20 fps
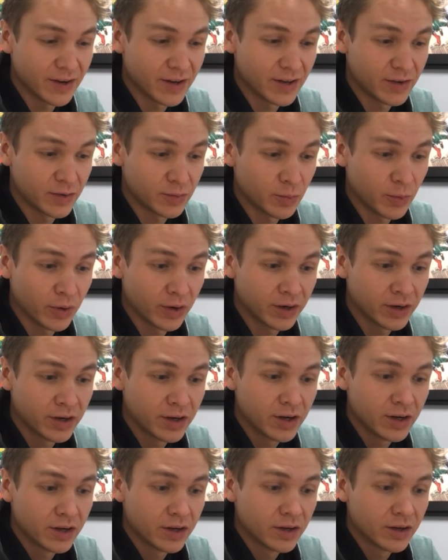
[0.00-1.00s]
at this point.
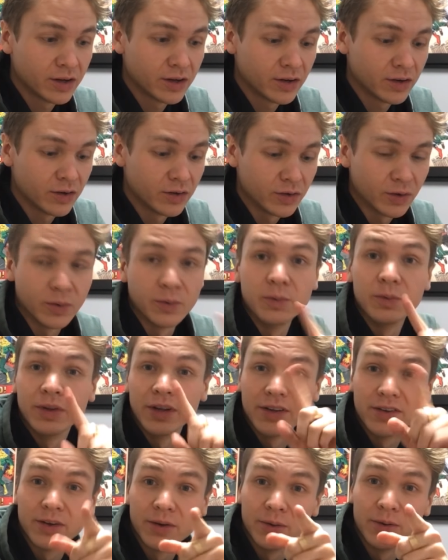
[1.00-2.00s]
So
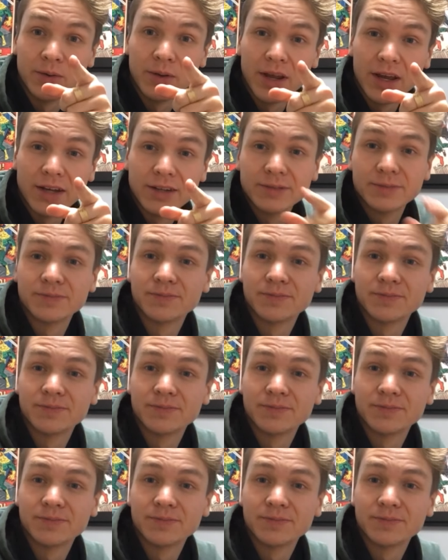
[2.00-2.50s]
let's go do that.